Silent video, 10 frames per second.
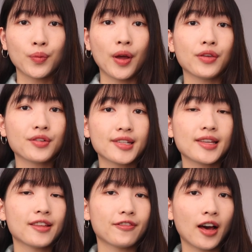When you
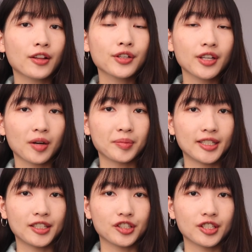see the following
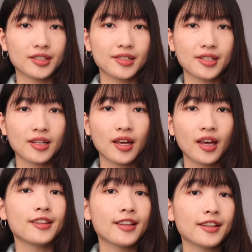combinations,
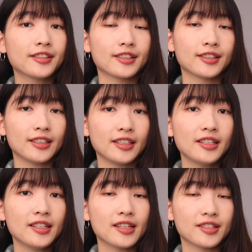the letter
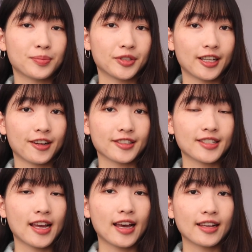E is
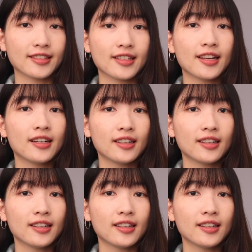pronounced as